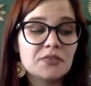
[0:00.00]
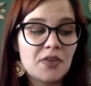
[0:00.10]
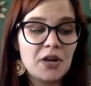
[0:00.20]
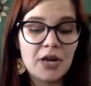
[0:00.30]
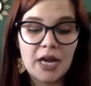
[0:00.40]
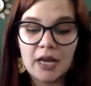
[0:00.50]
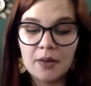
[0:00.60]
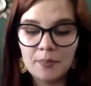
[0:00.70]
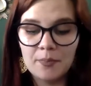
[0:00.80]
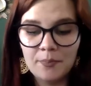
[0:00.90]
very,
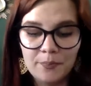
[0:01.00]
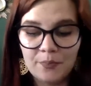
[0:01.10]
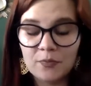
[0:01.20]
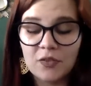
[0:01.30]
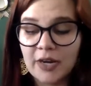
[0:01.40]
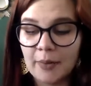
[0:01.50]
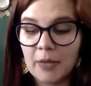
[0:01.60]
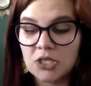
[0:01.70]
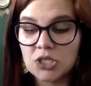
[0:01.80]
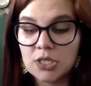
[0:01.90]
very
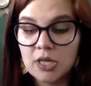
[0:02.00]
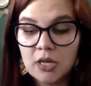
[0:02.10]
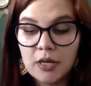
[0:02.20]
much